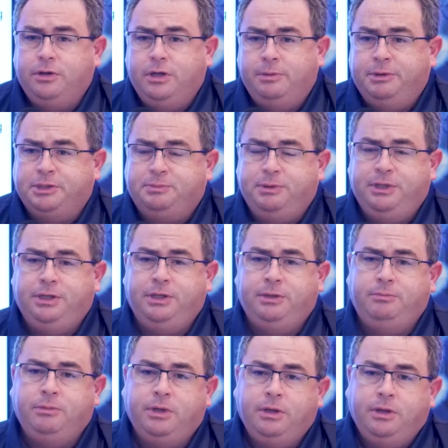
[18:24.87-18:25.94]
It must
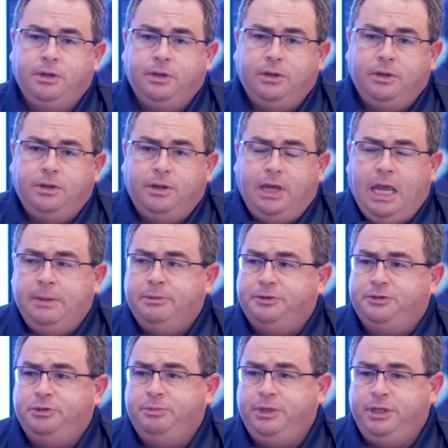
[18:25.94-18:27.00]
be able
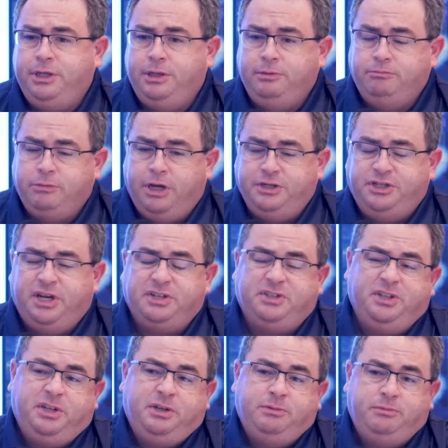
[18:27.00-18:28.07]
to be adjusted,